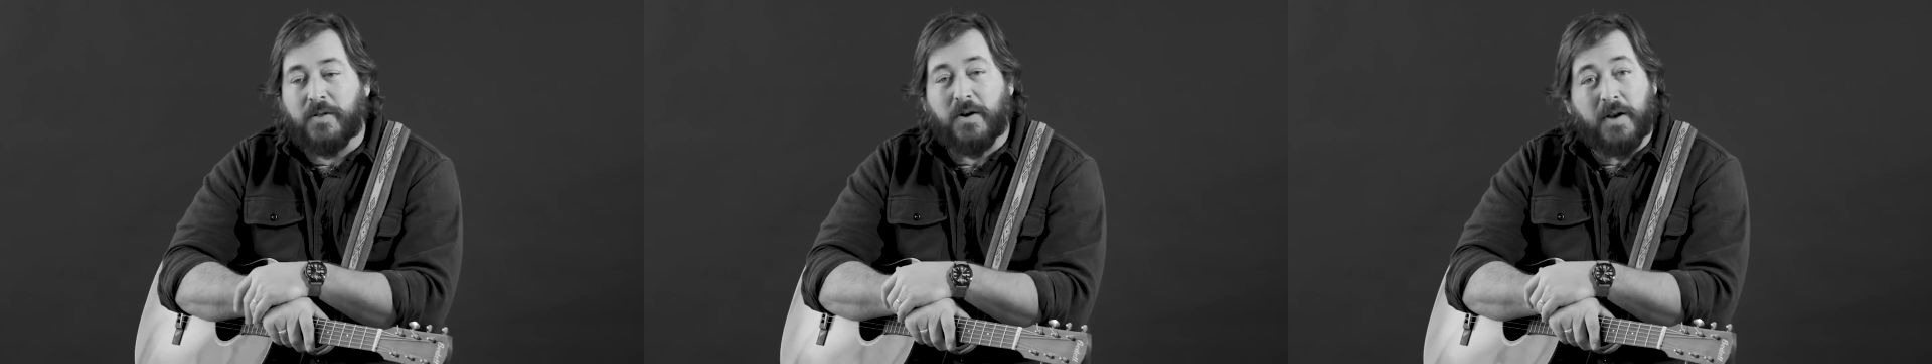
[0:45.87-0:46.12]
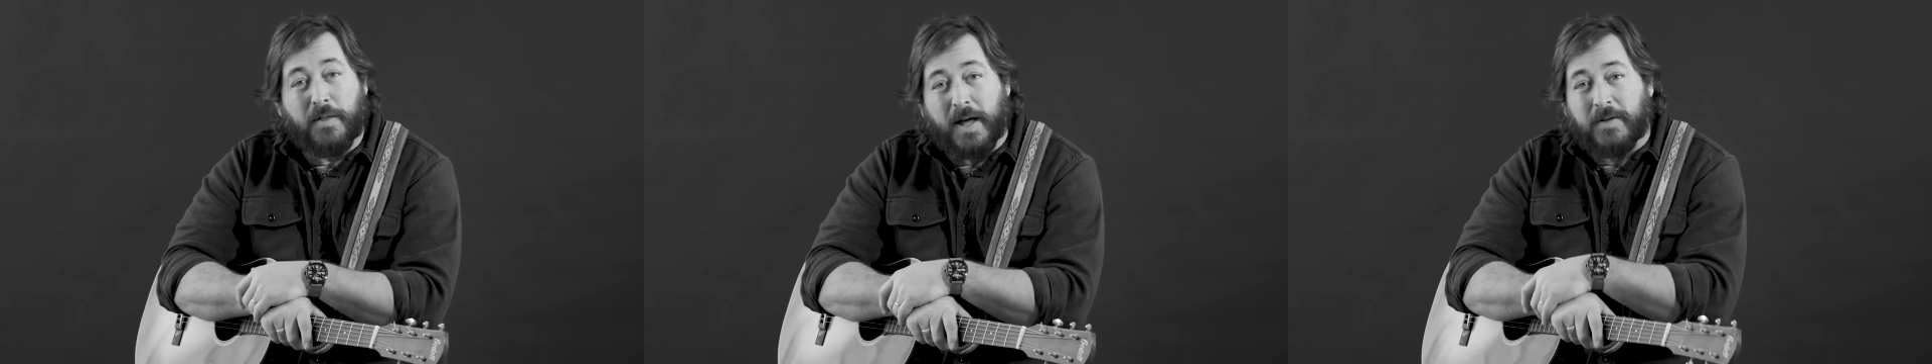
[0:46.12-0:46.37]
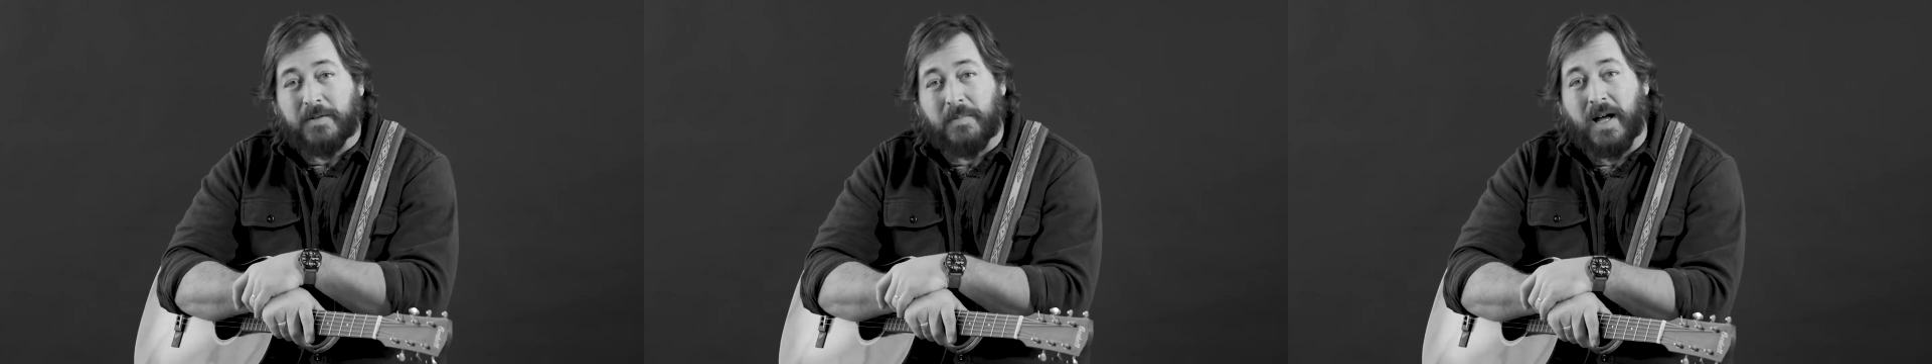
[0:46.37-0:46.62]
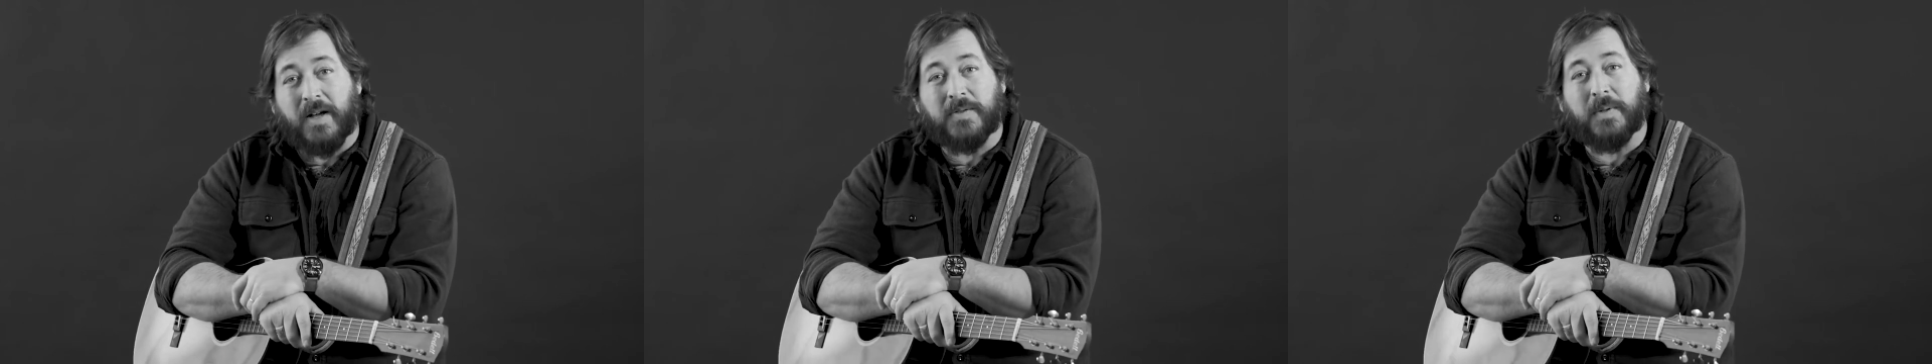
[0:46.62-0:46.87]
30,000
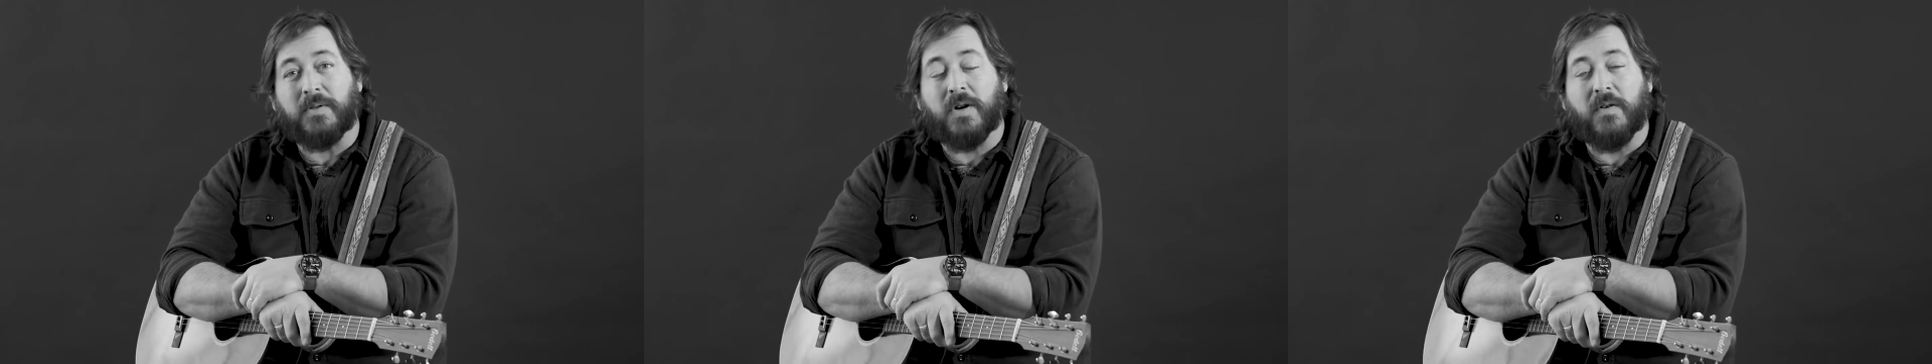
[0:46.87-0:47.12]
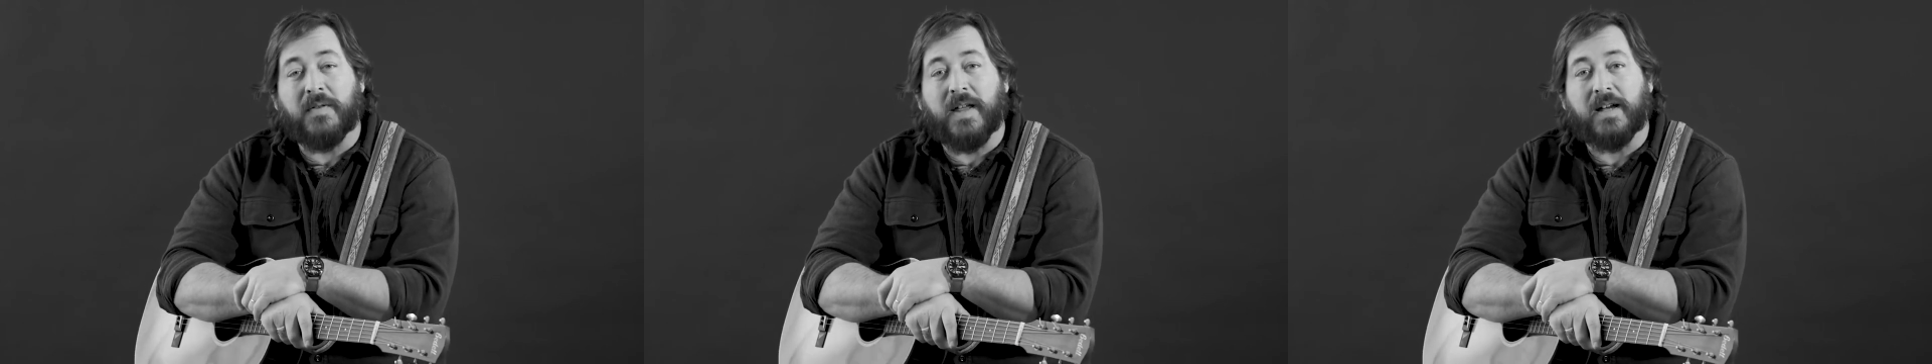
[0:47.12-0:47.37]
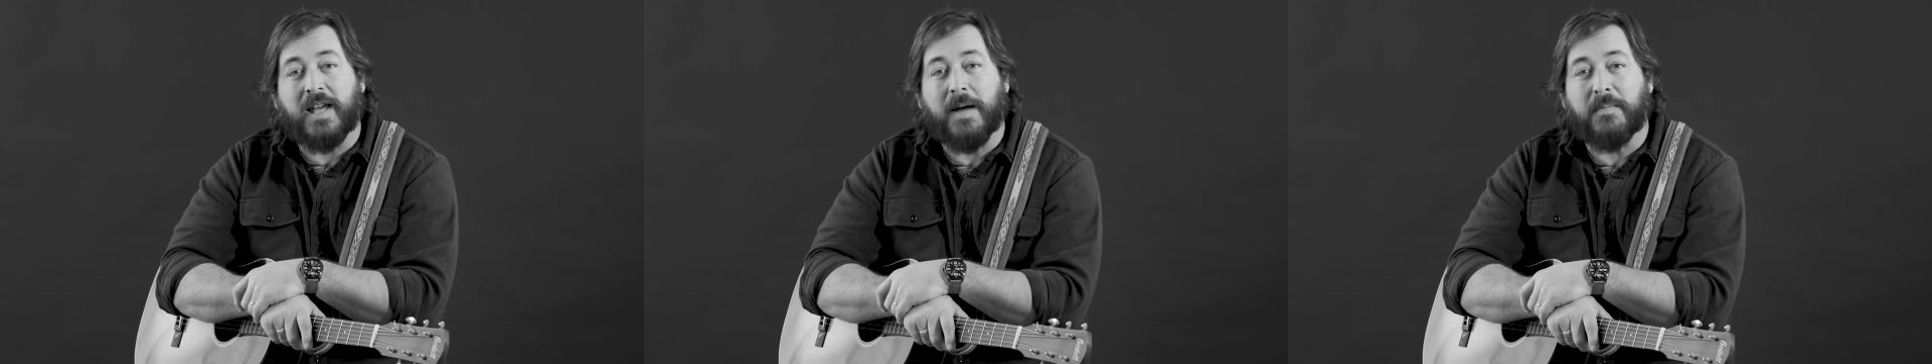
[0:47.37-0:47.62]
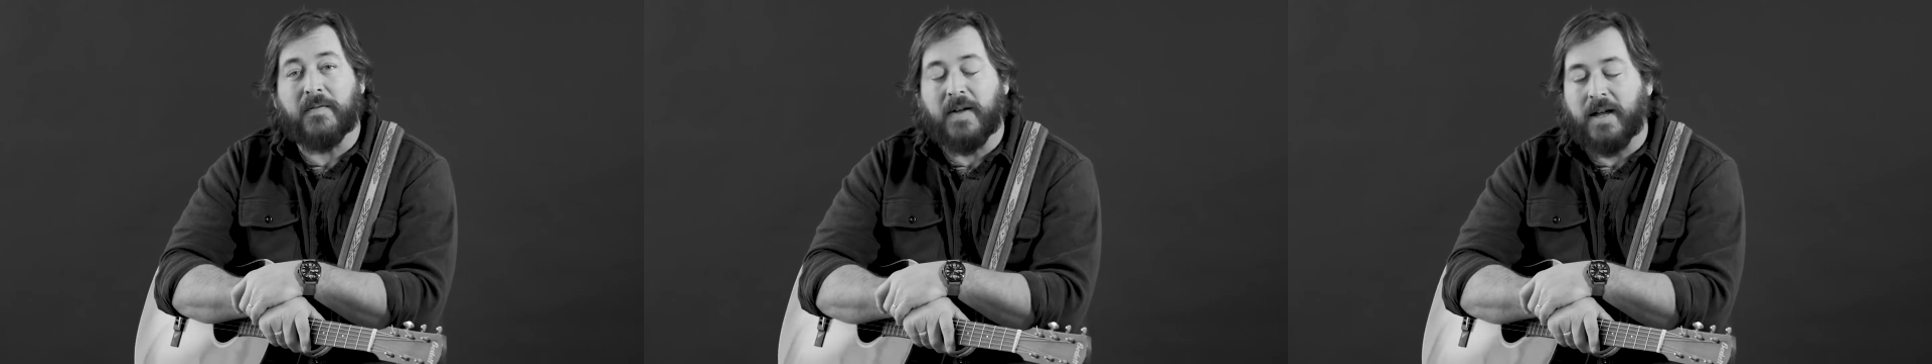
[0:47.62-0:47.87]
miles we drove in that
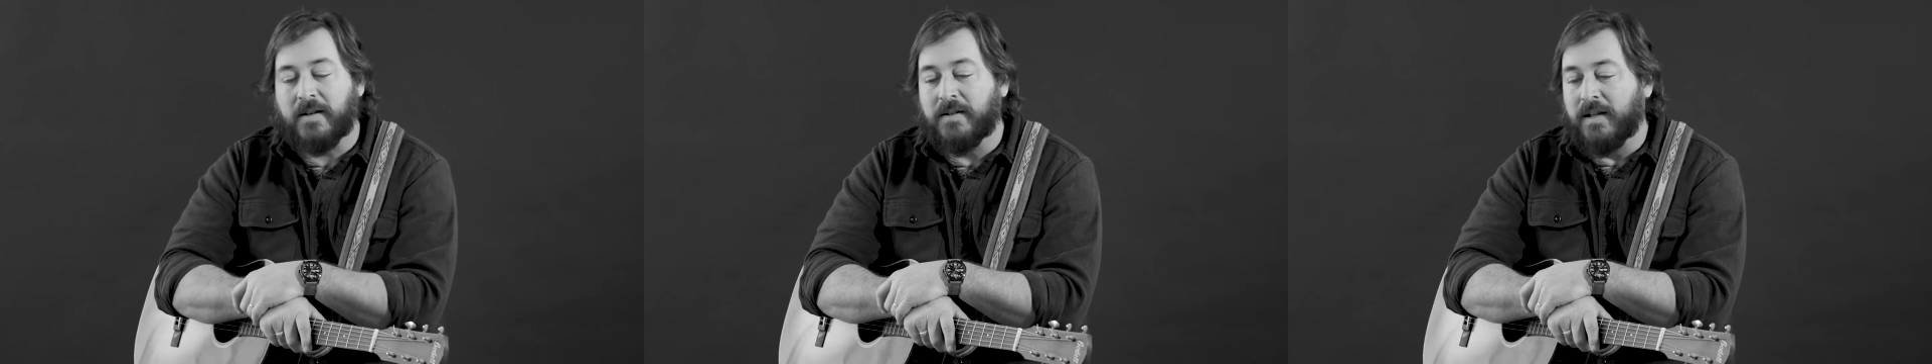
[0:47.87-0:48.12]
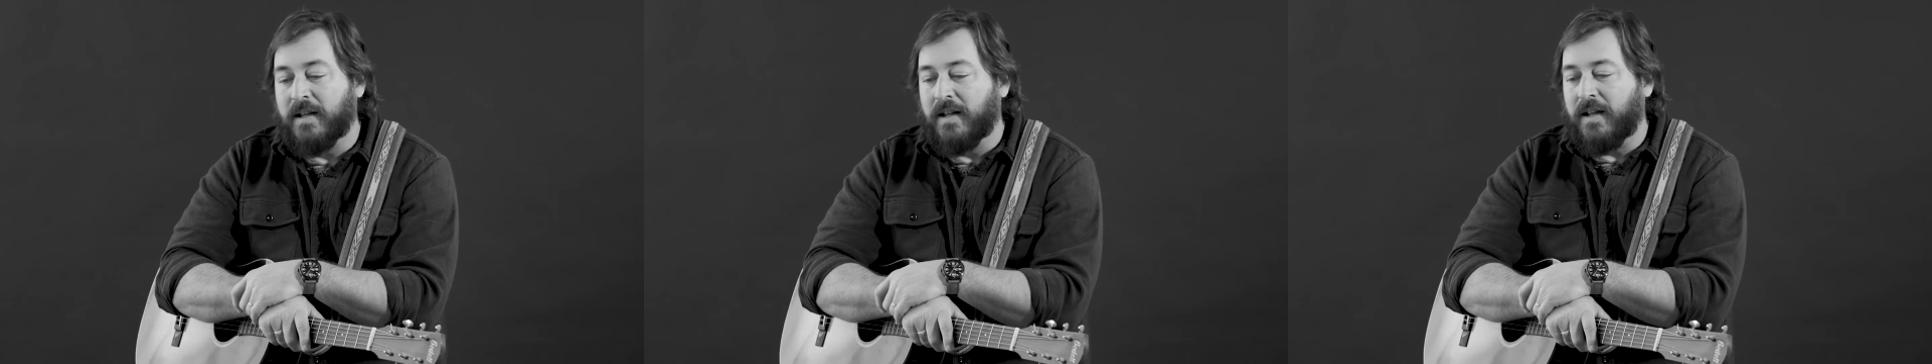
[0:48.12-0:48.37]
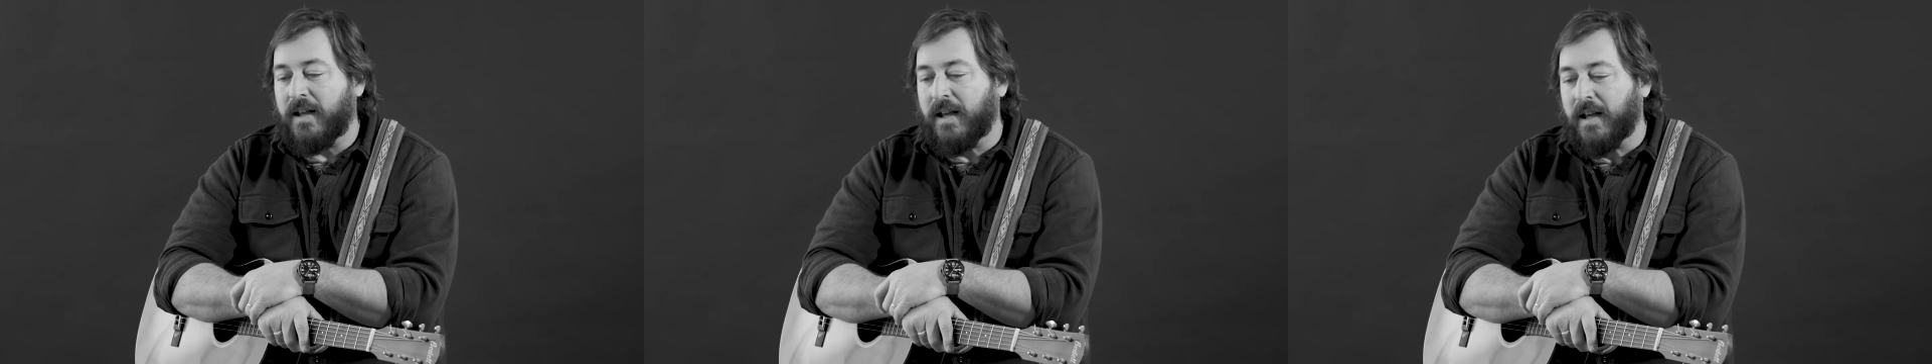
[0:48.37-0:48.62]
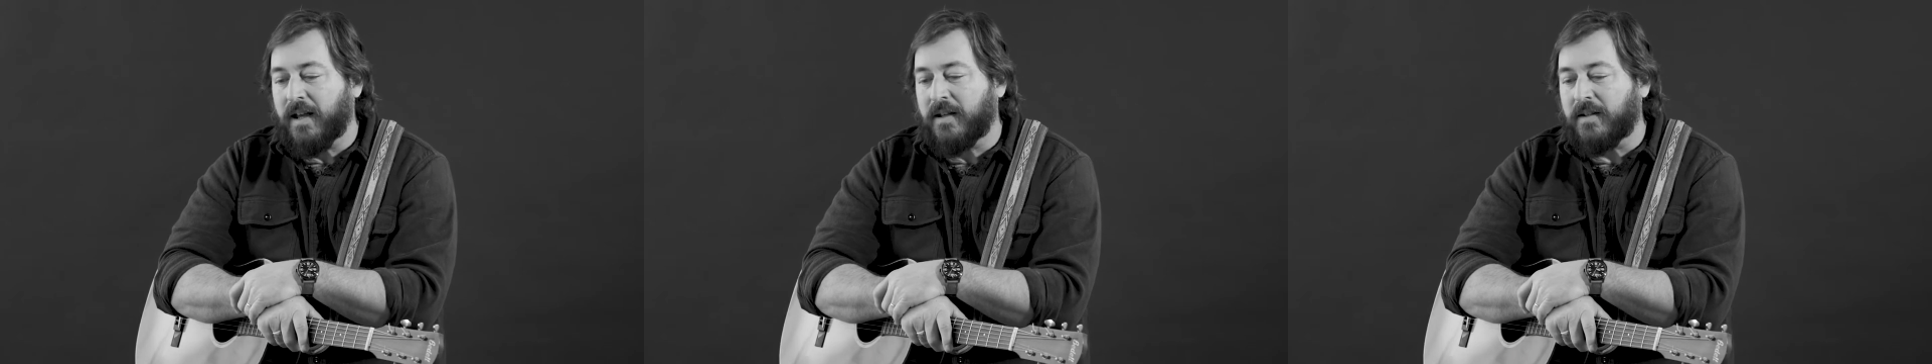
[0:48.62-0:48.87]
camper van,
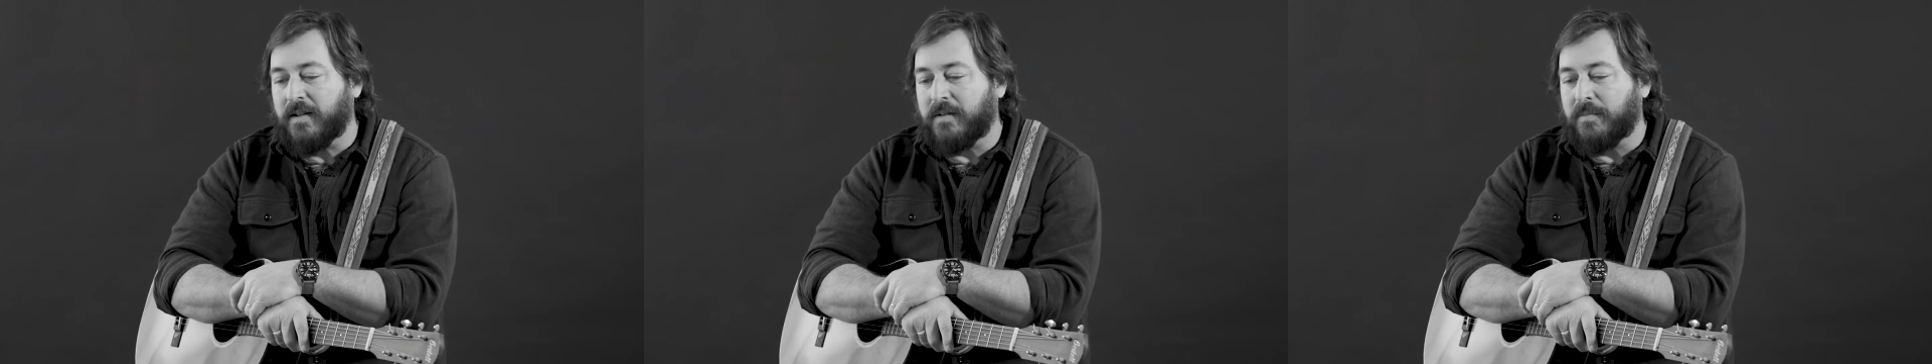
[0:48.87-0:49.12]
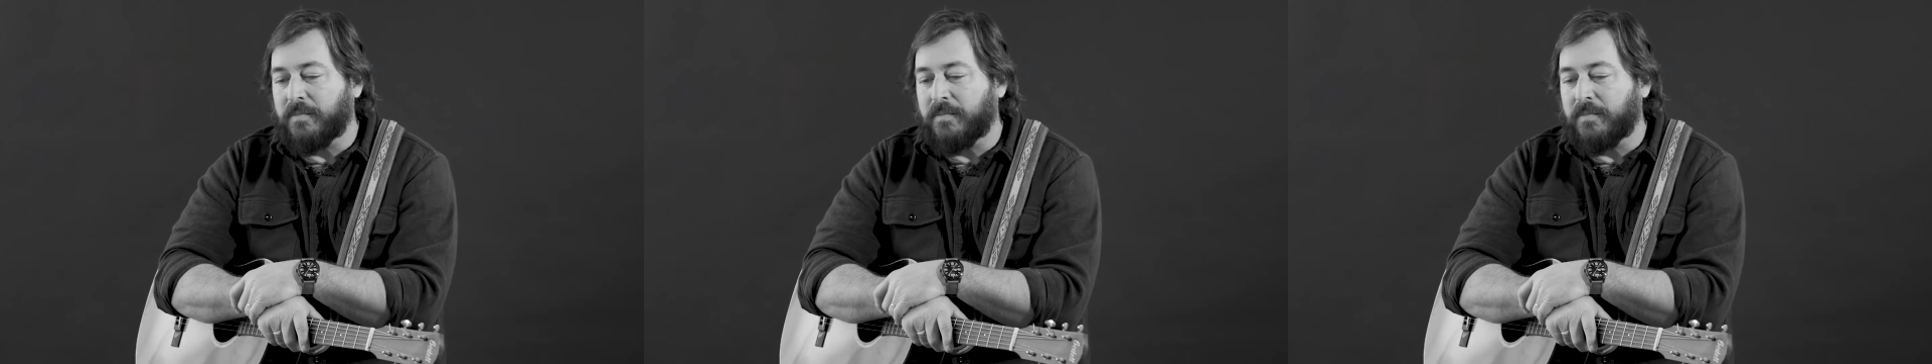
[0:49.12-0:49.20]
and